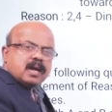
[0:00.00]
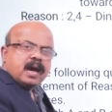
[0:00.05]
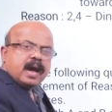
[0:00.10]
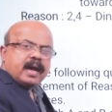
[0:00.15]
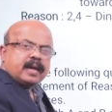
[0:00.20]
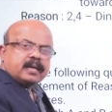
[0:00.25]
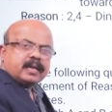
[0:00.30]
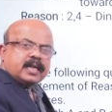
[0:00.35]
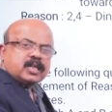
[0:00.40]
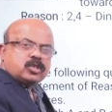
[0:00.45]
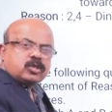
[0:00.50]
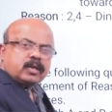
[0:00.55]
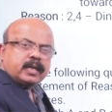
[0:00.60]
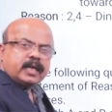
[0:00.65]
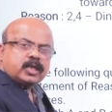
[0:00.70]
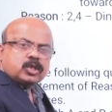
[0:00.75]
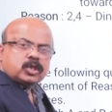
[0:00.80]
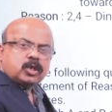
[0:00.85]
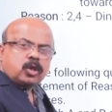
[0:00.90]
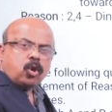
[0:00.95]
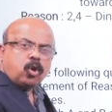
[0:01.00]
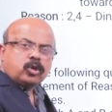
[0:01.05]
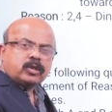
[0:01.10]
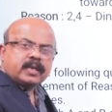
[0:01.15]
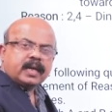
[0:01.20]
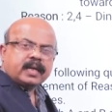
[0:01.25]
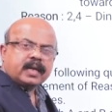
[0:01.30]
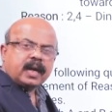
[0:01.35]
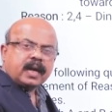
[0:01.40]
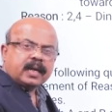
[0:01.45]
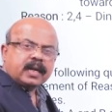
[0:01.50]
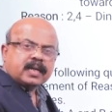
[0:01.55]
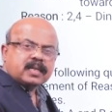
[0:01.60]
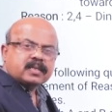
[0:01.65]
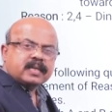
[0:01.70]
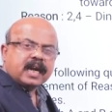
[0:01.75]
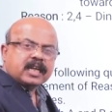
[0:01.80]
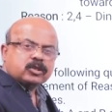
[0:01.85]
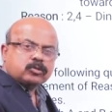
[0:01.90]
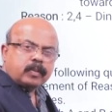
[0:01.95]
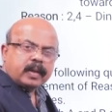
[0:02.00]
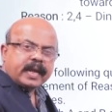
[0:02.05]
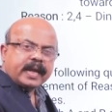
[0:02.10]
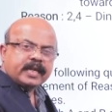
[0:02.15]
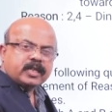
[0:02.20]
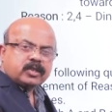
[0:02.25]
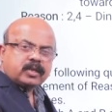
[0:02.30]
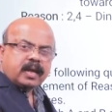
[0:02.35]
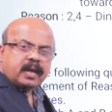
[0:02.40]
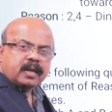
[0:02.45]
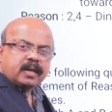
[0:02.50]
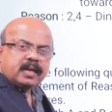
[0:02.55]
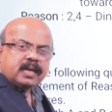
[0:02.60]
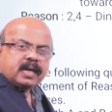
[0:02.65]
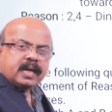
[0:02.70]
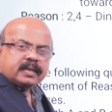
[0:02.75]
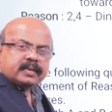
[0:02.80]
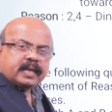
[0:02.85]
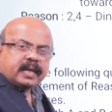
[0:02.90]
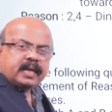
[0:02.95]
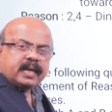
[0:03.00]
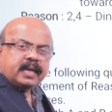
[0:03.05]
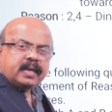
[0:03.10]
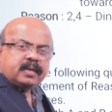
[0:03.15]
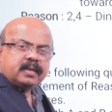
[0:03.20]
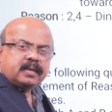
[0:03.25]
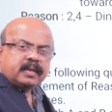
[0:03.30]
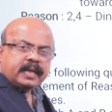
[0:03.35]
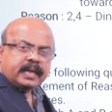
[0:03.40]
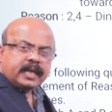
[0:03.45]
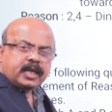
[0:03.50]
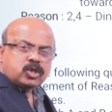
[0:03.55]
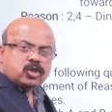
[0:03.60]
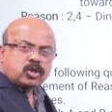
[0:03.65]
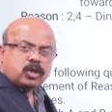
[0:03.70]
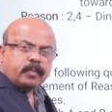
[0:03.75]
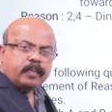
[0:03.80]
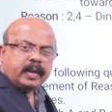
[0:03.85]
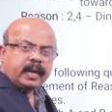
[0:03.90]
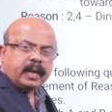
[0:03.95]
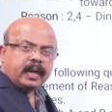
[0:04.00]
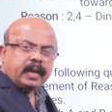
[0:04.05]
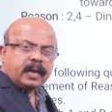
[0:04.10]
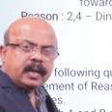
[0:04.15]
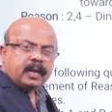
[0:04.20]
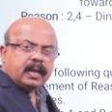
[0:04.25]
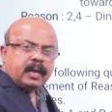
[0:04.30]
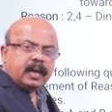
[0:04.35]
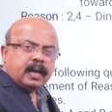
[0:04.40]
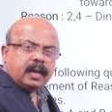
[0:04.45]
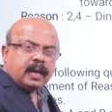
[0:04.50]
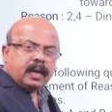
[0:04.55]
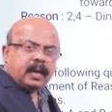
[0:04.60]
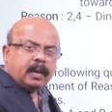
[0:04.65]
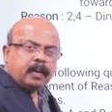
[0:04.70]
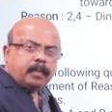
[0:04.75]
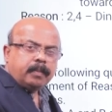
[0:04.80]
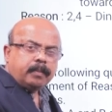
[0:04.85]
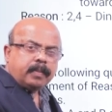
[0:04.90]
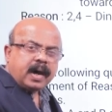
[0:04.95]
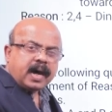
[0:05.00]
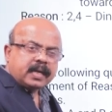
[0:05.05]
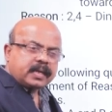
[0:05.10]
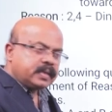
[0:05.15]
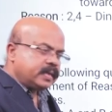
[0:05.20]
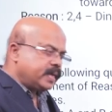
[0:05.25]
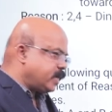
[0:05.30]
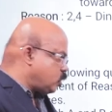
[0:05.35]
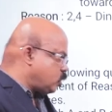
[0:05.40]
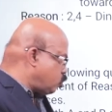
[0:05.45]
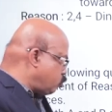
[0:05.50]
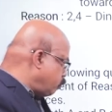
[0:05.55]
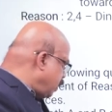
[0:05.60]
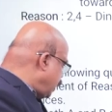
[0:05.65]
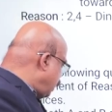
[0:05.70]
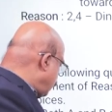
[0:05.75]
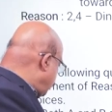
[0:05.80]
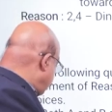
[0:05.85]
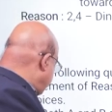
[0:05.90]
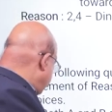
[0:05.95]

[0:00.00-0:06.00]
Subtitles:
and reason is not the correct explanation, then it is to be marked as B.